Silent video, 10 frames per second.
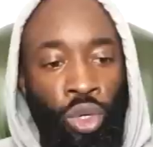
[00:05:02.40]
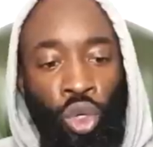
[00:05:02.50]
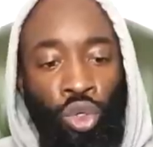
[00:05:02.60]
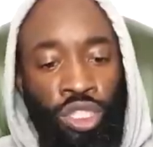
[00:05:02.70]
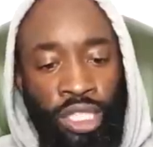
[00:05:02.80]
got
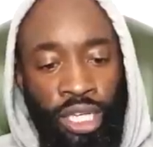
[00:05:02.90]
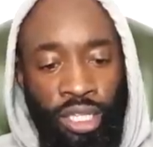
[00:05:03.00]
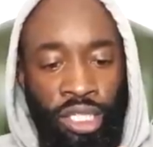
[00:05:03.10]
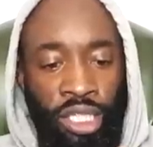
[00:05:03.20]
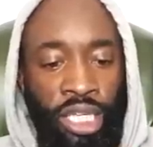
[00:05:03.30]
Usyk
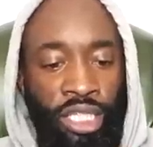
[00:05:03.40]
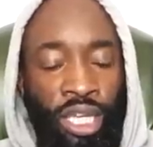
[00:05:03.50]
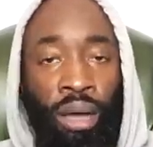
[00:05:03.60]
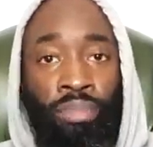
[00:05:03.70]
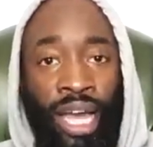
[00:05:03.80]
and his
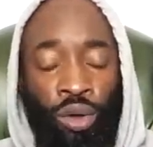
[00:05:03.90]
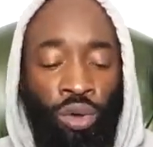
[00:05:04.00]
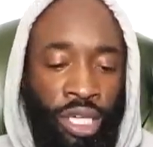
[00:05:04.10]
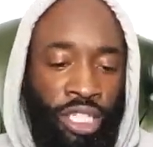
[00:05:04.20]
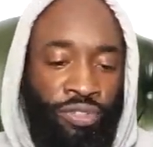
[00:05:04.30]
comeback,
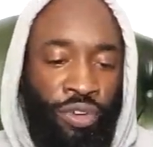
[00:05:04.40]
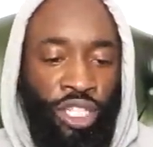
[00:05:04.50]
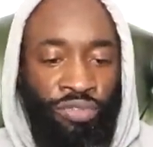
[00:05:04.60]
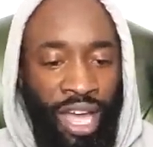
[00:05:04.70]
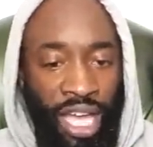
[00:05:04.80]
or his
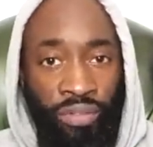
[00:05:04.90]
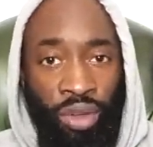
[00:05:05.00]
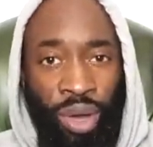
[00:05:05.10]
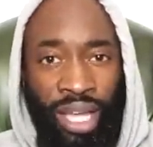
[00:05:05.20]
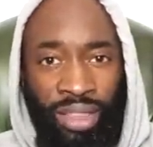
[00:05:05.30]
first fight at
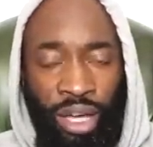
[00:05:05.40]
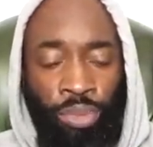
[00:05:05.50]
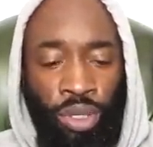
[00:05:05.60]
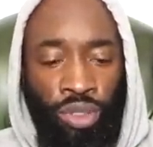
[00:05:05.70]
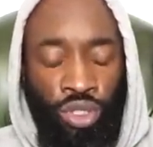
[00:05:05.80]
heavyweight. That will
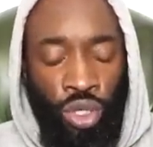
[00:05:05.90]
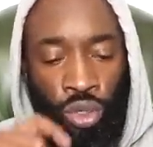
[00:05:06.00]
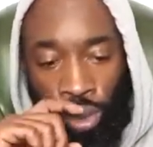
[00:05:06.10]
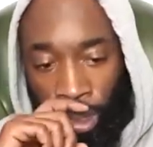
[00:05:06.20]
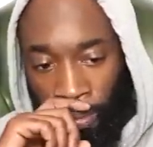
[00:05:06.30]
be on
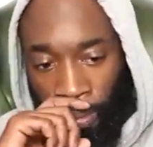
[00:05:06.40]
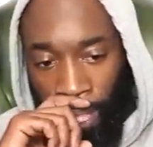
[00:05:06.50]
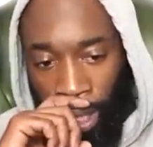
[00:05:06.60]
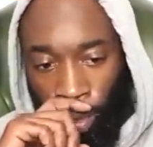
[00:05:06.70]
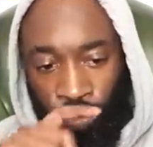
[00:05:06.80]
Dazn.
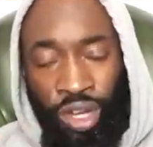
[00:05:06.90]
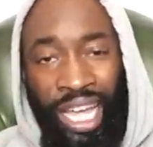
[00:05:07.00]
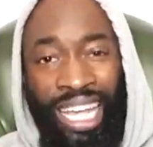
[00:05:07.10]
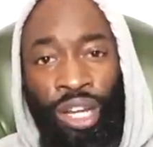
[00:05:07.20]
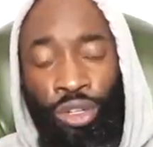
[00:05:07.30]
We've got
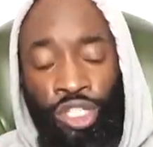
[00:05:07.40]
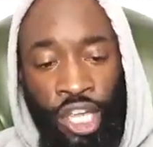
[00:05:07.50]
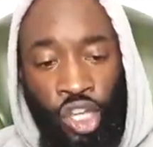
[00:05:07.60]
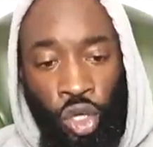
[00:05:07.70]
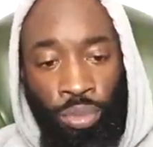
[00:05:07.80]
Canelo
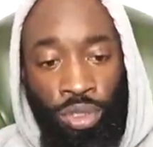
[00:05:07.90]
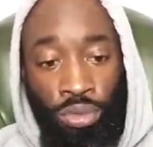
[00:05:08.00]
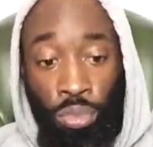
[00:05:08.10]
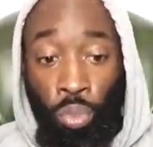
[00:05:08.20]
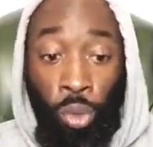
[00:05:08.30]
Jacobs.
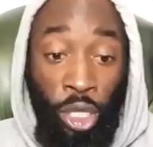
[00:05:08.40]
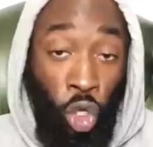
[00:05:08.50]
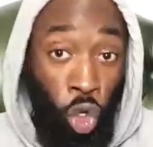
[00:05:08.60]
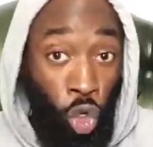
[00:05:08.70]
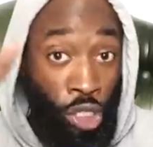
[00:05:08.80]
we
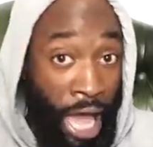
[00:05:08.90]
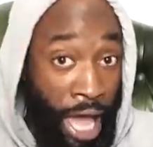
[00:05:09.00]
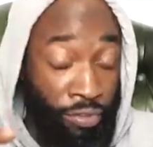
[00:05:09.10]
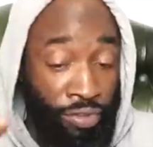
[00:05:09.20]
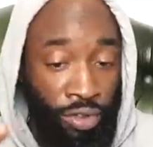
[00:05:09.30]
could
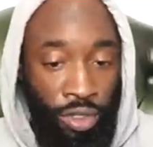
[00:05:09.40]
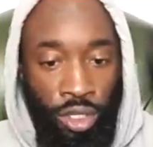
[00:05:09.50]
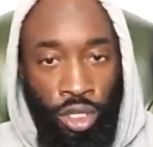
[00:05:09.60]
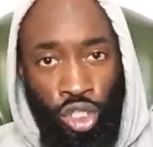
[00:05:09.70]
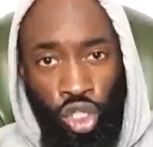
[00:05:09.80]
have
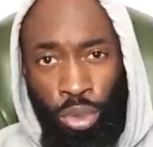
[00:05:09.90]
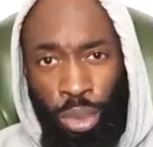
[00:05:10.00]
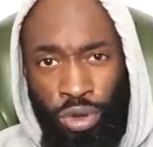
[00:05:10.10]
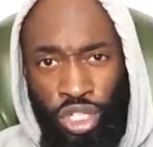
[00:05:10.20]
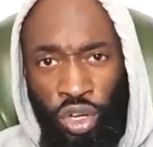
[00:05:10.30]

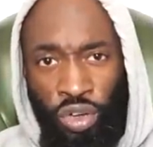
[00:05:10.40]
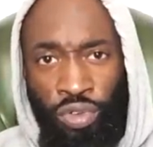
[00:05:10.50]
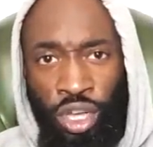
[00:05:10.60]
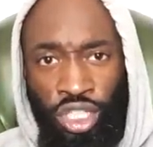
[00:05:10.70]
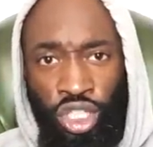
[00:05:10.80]
Dominic Brazil
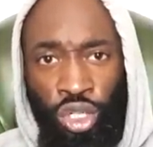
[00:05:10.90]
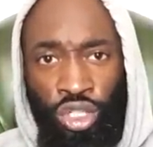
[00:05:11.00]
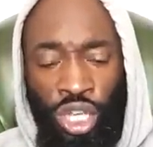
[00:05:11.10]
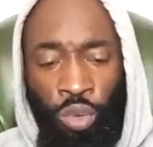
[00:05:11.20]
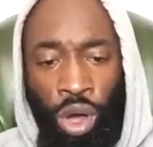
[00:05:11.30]
versus
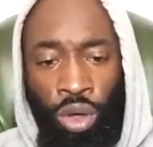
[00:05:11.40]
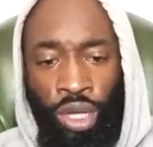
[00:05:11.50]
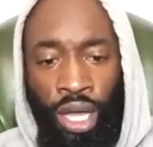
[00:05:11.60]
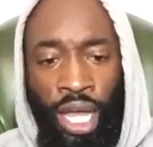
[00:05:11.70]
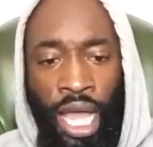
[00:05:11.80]
Deontay
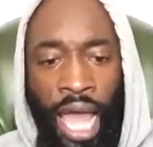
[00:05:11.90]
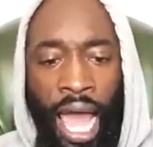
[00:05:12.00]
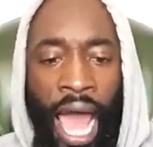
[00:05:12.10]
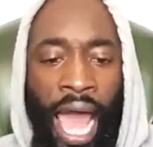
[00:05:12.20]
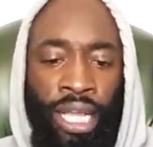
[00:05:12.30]
Wilder
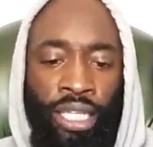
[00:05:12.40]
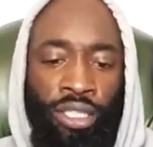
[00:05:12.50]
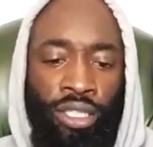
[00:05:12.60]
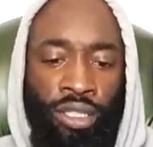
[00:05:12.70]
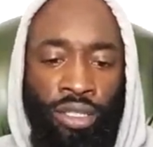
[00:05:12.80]

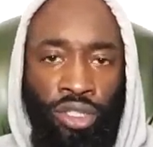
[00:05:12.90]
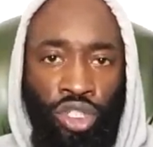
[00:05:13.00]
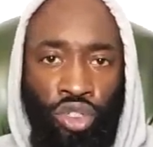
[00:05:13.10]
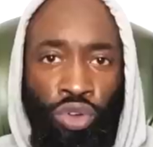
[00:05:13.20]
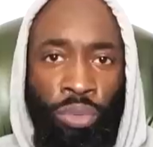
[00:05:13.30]
and
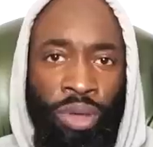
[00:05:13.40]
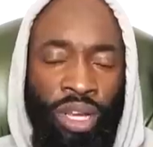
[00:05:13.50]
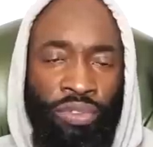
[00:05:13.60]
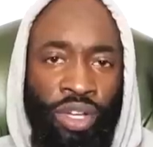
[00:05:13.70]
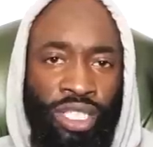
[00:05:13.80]
Jarrell
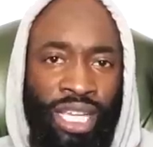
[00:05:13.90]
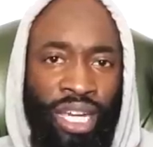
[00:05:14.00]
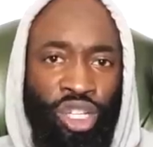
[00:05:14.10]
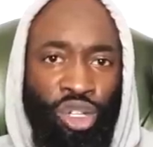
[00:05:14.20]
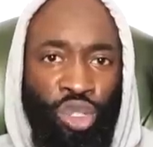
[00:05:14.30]
Miller versus
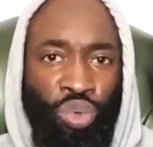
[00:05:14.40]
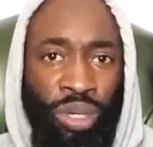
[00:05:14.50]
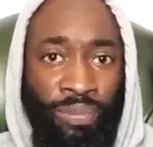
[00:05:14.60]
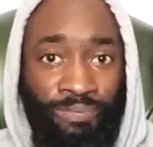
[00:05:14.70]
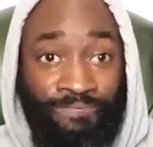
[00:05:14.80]
Anthony Joshua